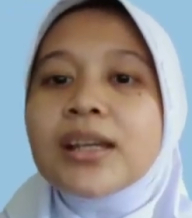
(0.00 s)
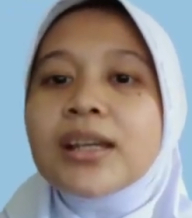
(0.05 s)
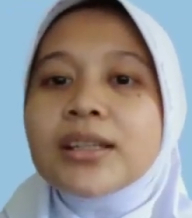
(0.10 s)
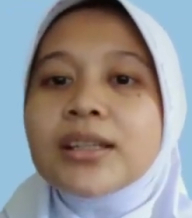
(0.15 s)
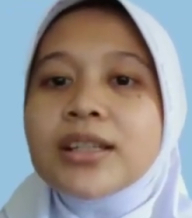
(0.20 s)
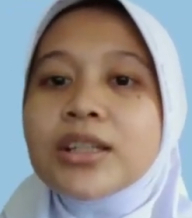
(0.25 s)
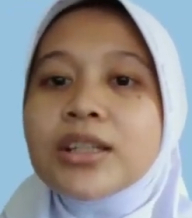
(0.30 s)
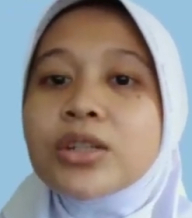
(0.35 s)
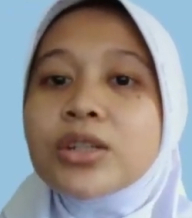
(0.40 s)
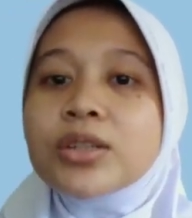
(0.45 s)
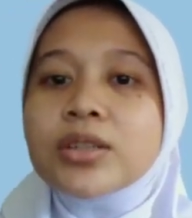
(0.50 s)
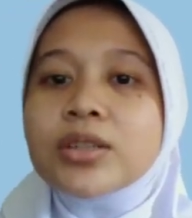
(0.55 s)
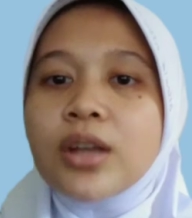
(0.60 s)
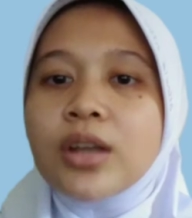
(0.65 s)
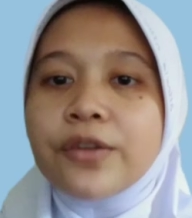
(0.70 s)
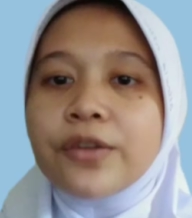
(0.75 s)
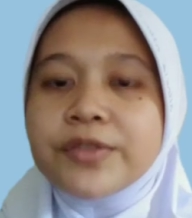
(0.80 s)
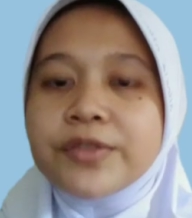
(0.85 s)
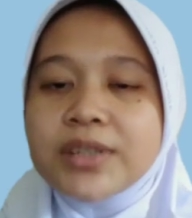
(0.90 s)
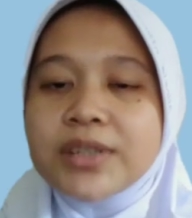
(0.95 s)
The use
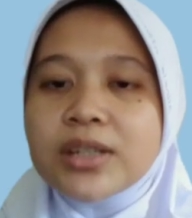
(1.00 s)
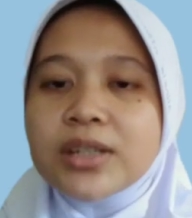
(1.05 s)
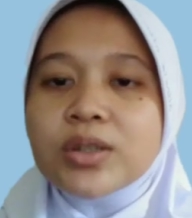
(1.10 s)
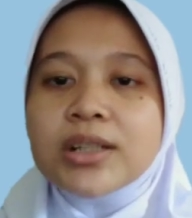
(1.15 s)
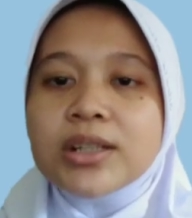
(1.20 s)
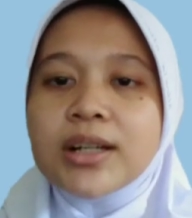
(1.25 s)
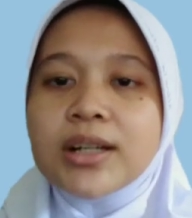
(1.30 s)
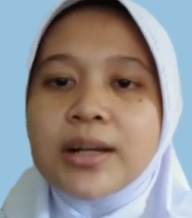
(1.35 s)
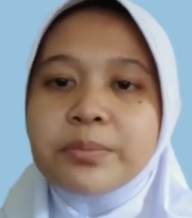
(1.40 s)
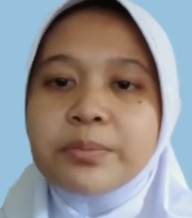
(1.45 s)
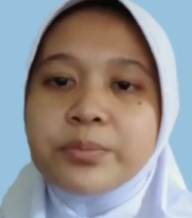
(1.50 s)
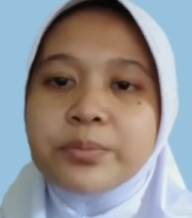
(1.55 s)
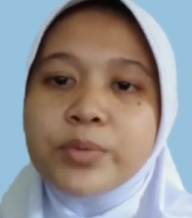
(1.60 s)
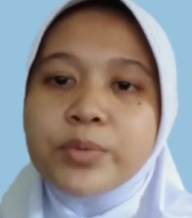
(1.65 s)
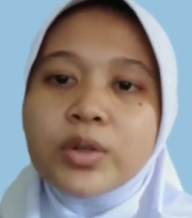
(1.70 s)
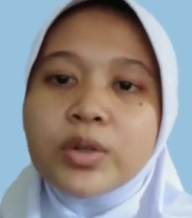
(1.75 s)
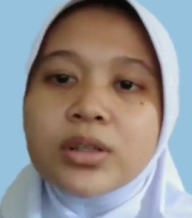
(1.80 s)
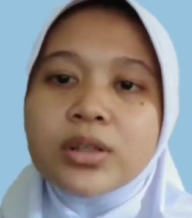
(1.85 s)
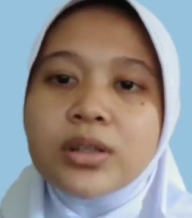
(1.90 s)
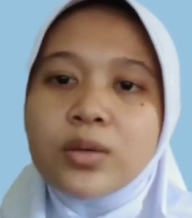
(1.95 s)
of singular and
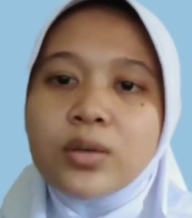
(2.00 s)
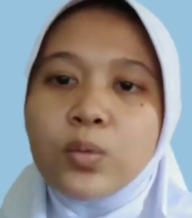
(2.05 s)
plural